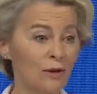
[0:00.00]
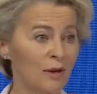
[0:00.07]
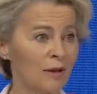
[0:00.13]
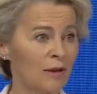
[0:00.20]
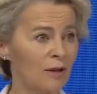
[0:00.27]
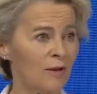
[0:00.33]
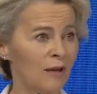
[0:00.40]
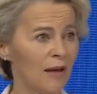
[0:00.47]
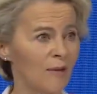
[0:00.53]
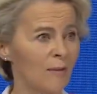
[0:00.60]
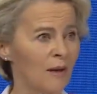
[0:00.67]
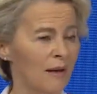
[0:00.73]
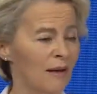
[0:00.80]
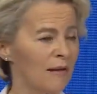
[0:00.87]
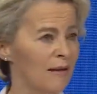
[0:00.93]
on it together
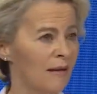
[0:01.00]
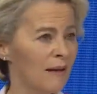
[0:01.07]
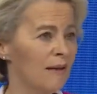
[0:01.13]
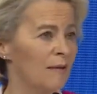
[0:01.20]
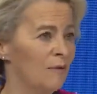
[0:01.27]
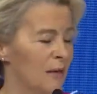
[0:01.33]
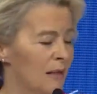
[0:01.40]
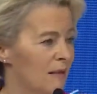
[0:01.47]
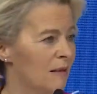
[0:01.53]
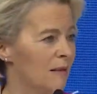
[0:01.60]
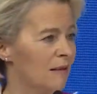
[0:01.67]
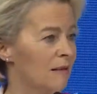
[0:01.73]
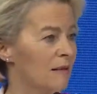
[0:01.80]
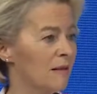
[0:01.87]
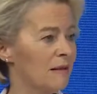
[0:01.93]
with us, that in recent
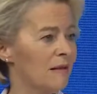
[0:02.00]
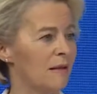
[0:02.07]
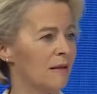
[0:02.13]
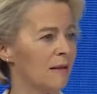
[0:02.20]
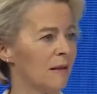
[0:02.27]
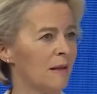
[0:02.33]
years